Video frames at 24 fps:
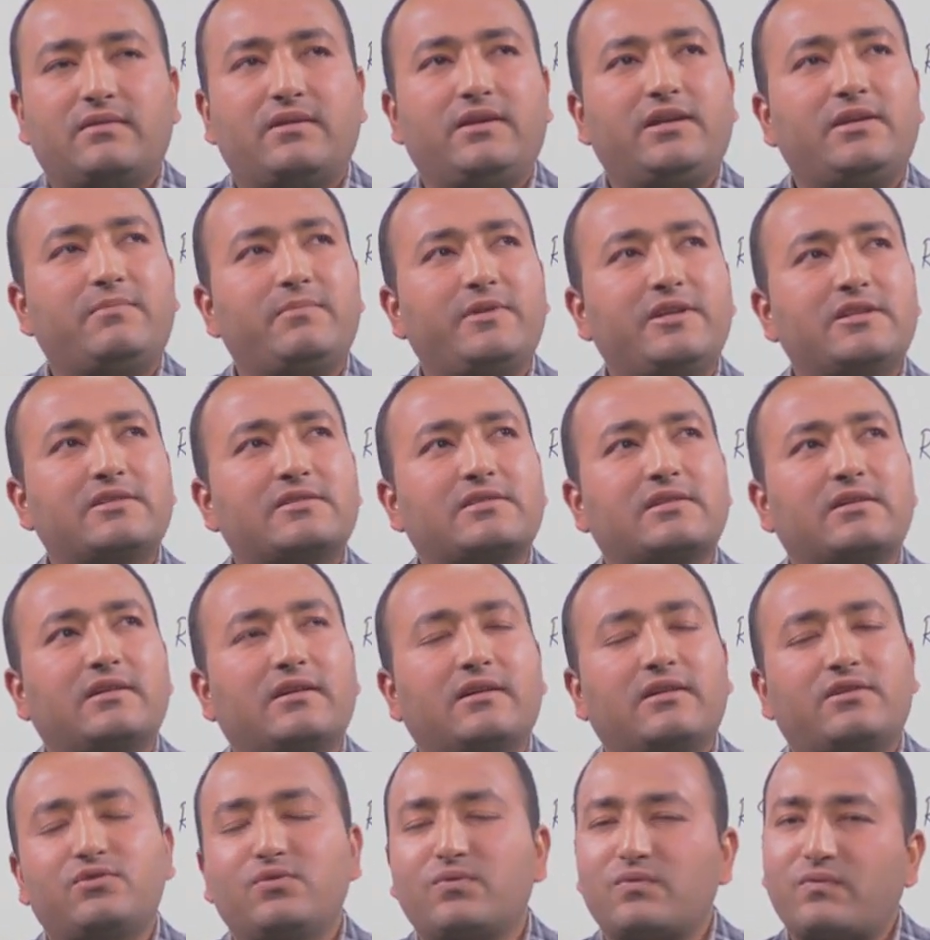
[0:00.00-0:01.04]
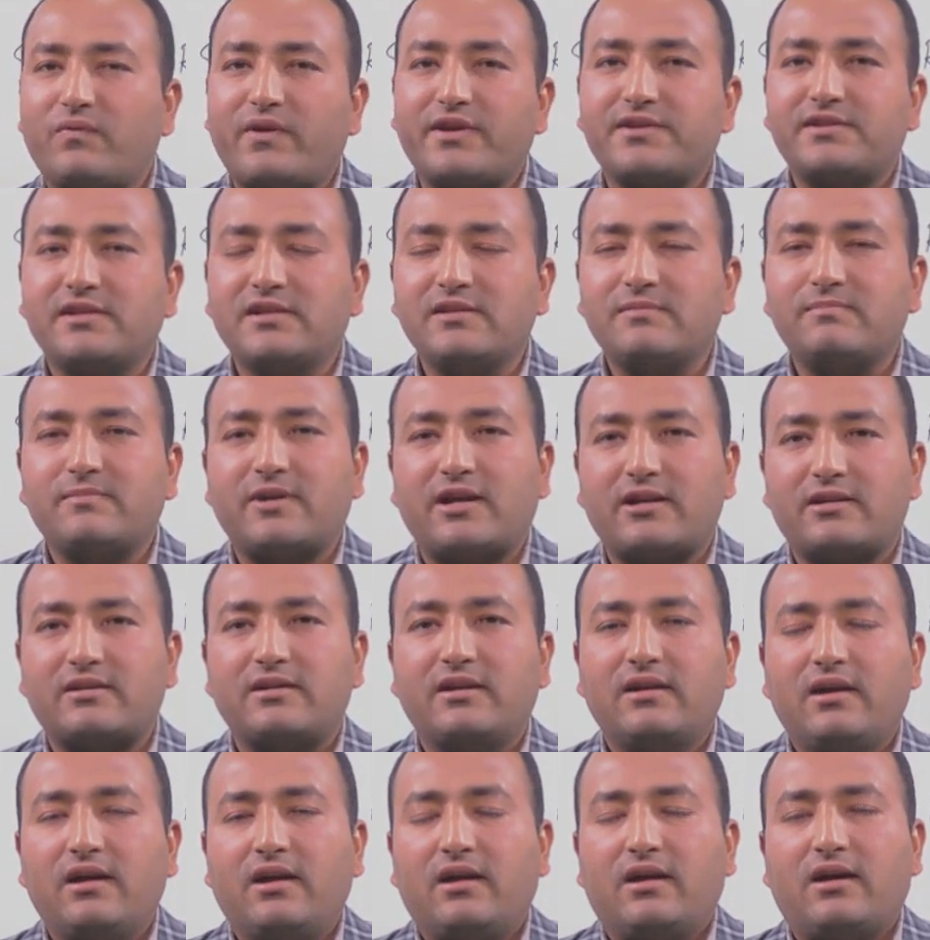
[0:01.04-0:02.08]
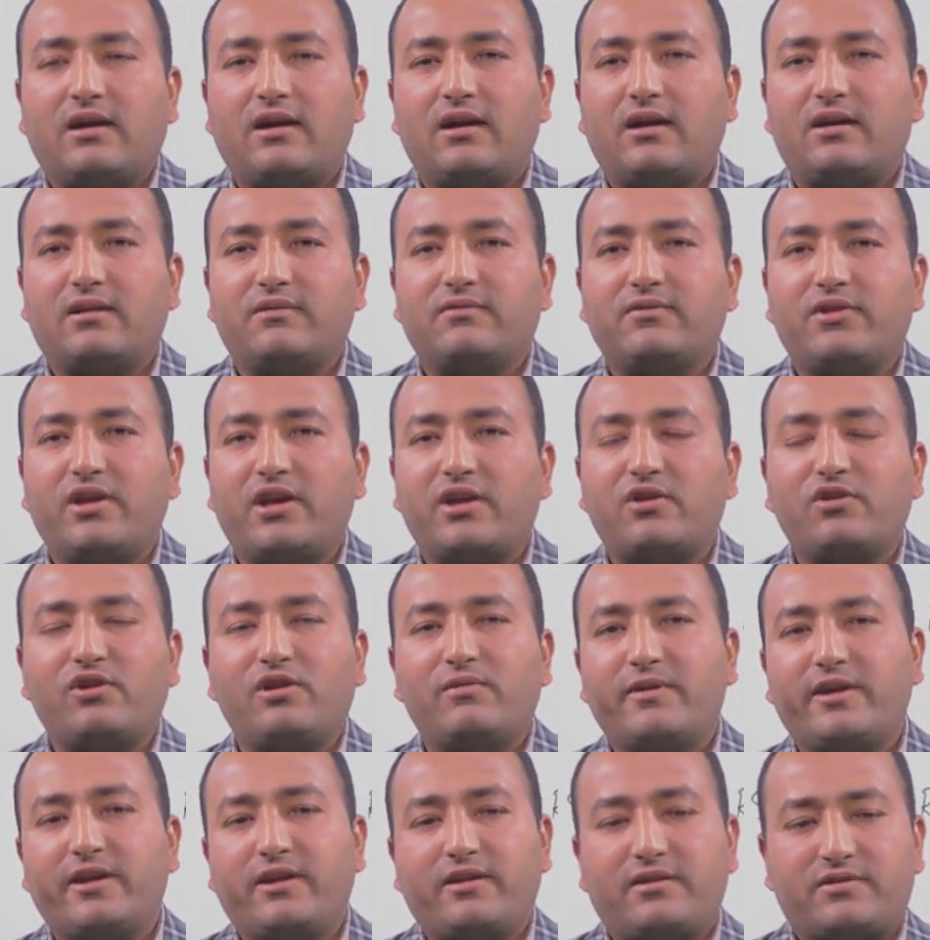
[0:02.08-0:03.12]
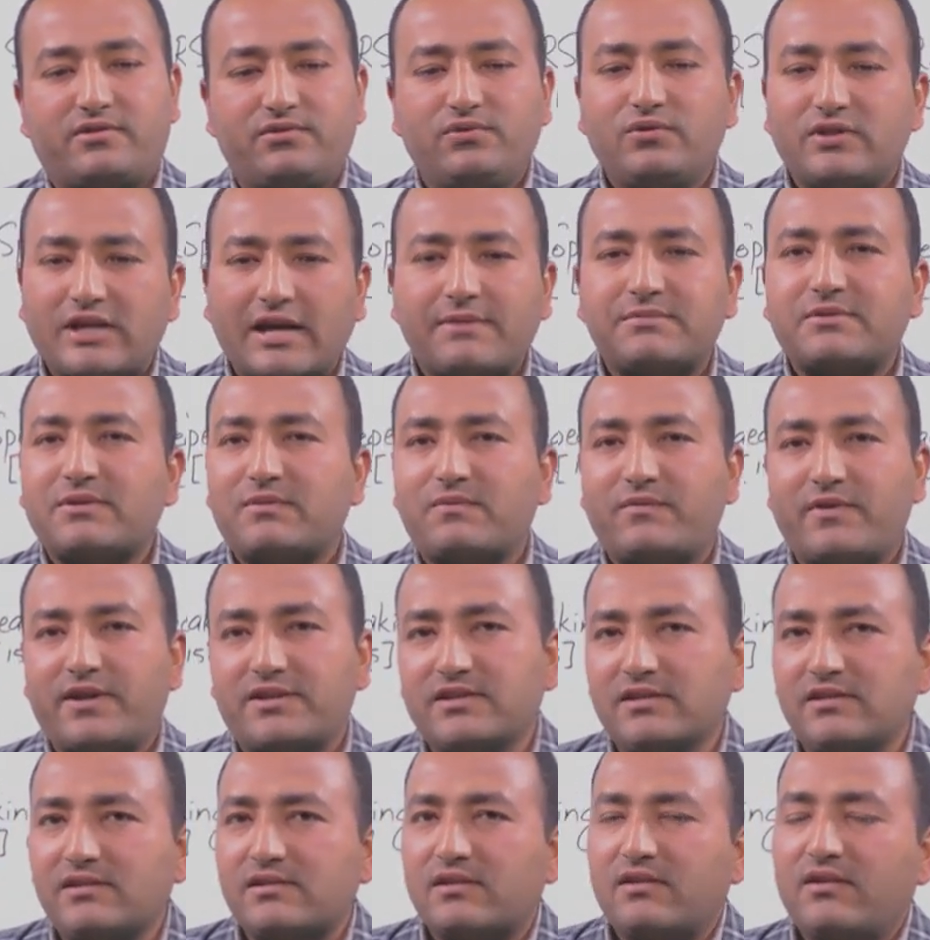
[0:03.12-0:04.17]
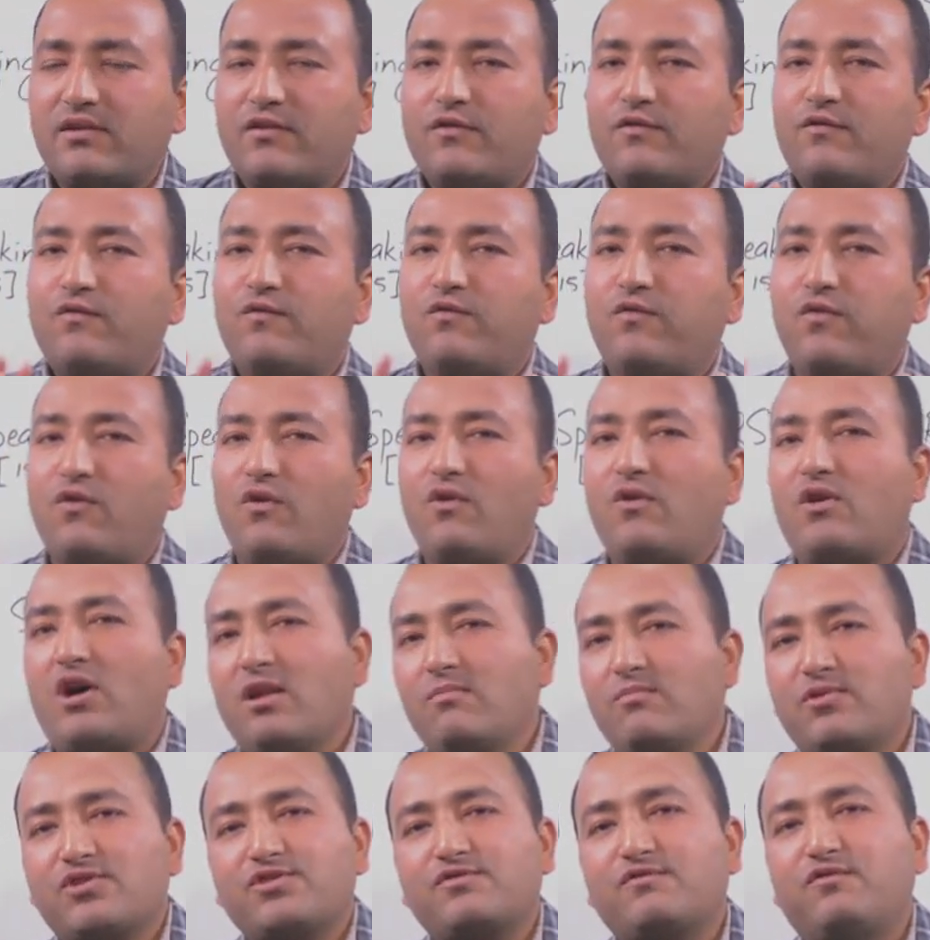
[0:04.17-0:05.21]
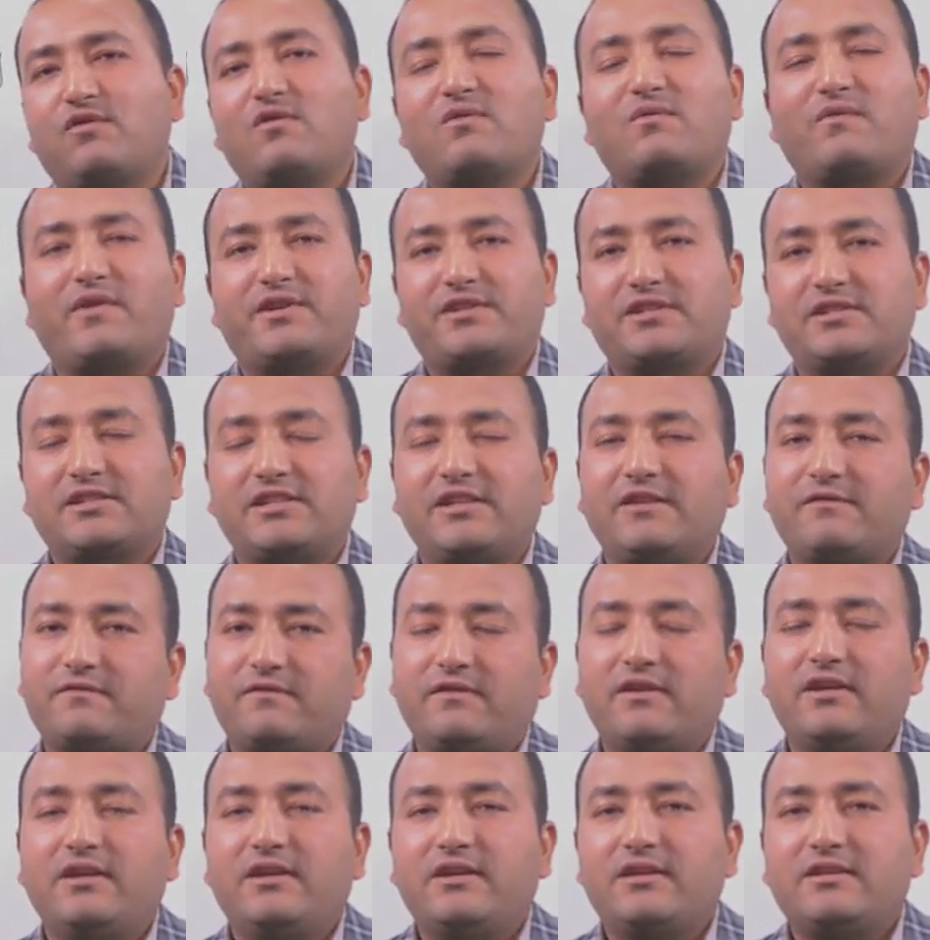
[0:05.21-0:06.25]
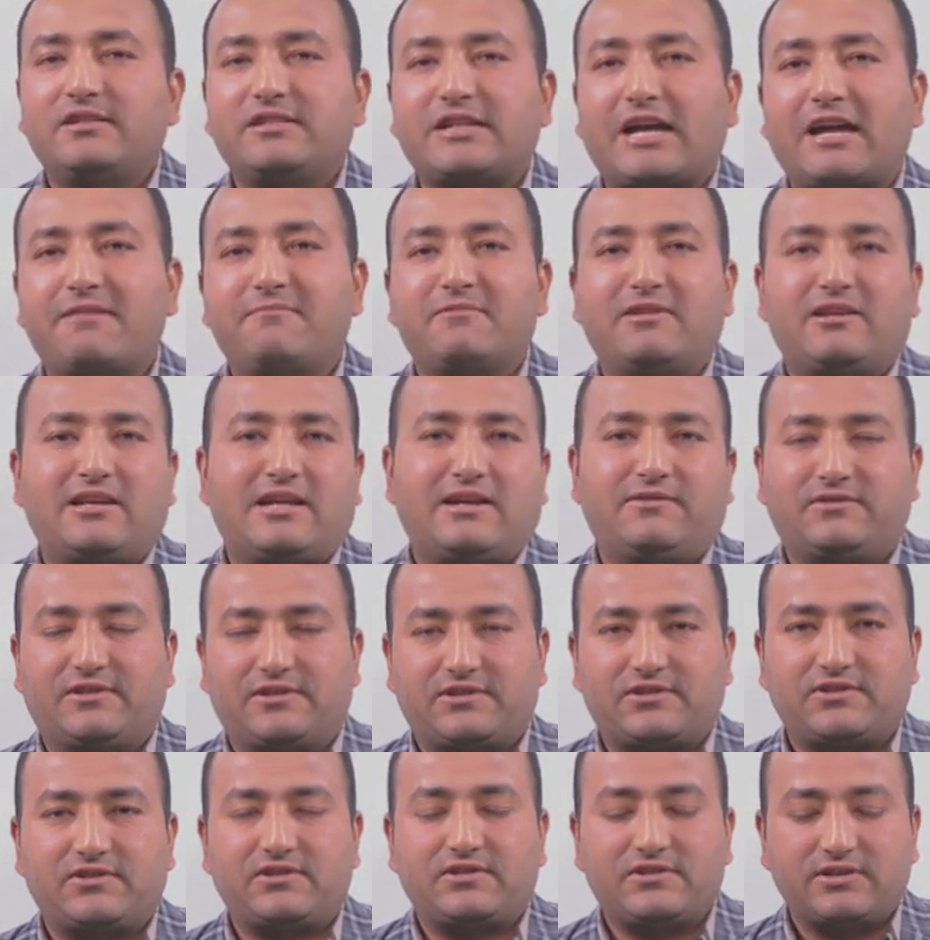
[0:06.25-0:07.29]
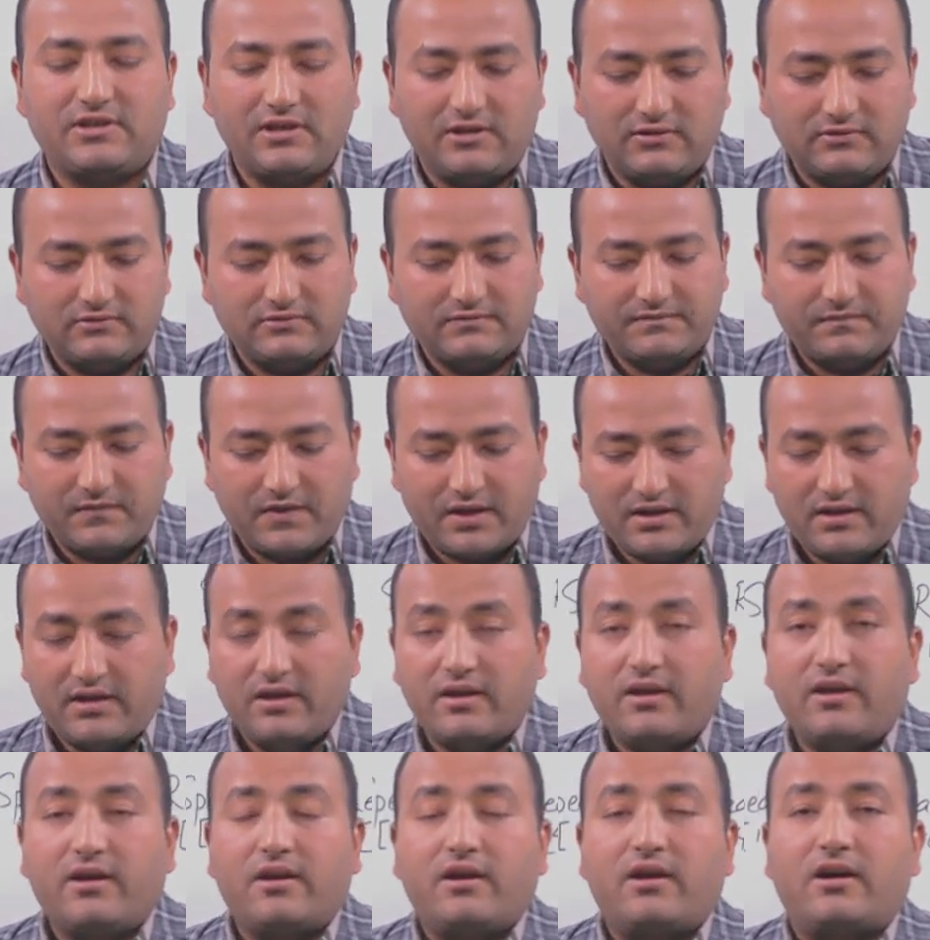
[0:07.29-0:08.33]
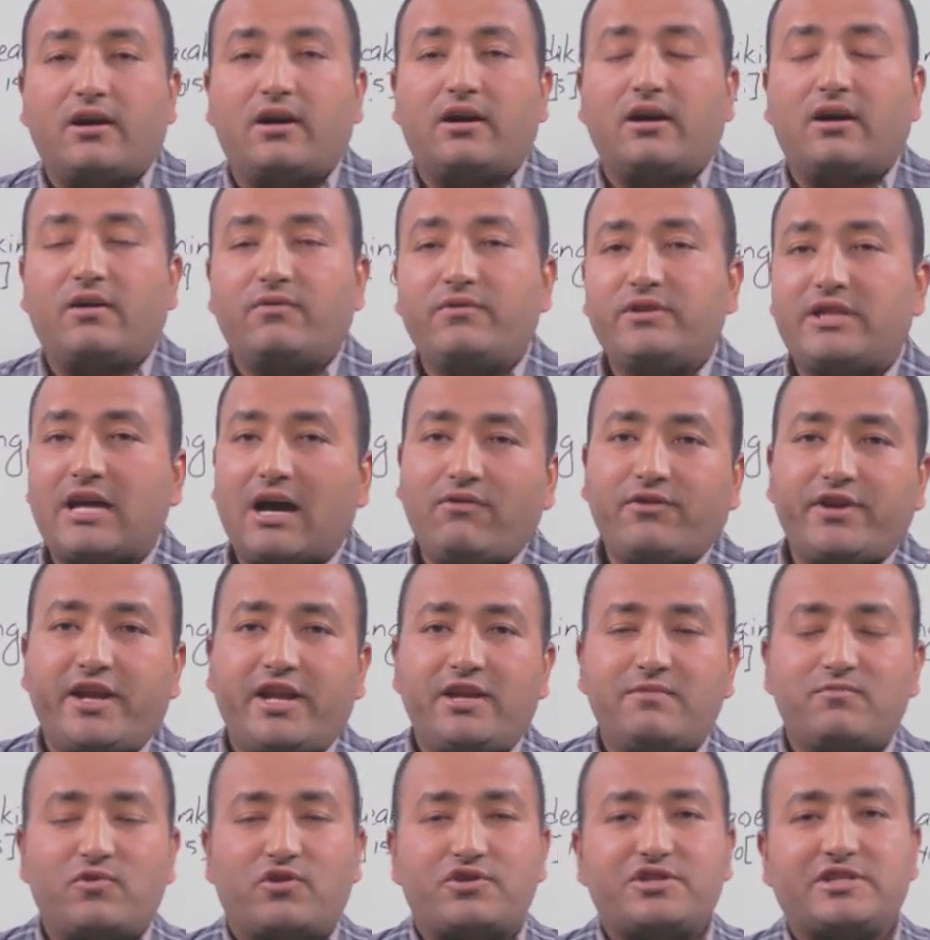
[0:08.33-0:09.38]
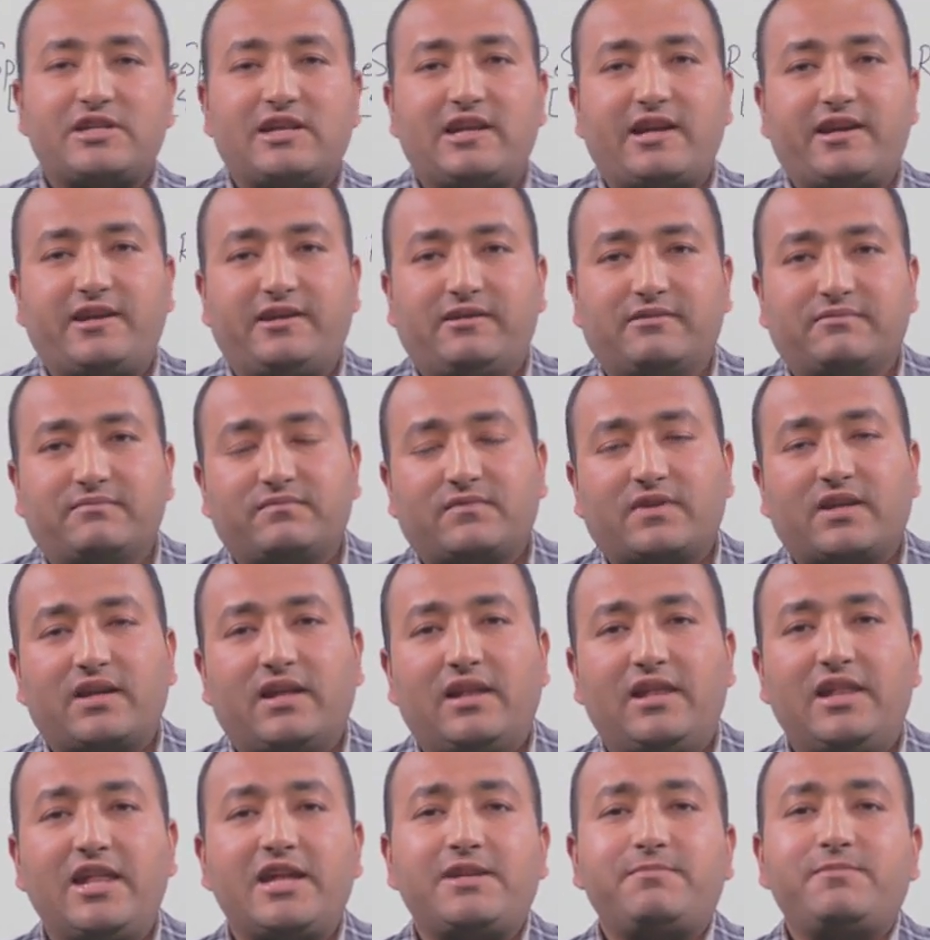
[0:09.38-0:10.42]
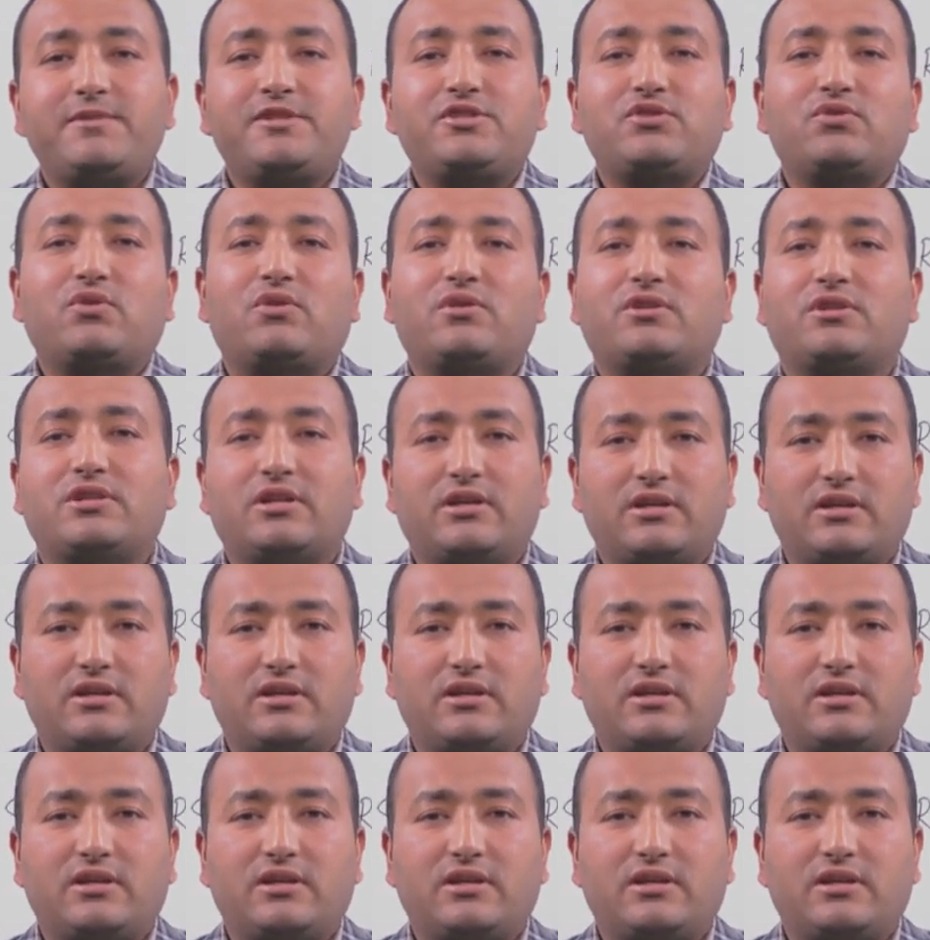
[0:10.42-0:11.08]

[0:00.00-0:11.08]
It means two questions, but there will be two types of questions, almost four questions if time allows us. So without any more delay, let me talk